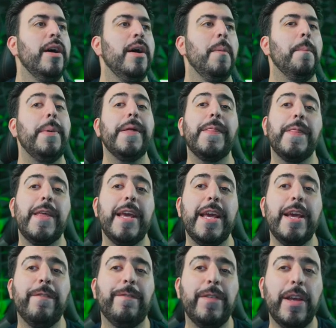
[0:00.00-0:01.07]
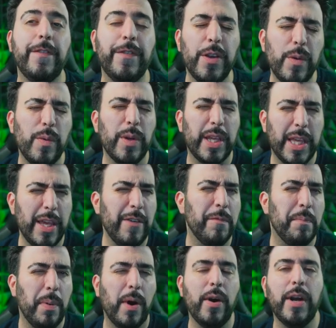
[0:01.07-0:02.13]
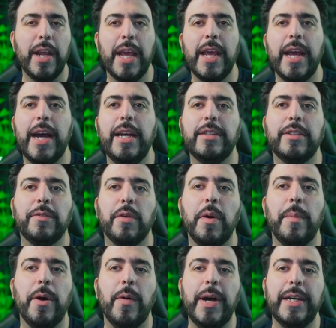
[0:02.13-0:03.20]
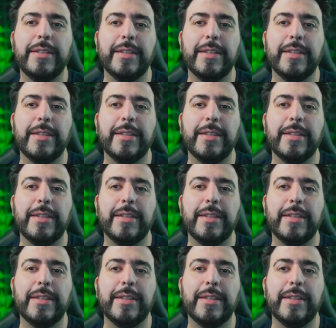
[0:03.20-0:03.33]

But if if you give Bard AI to Chrome OS,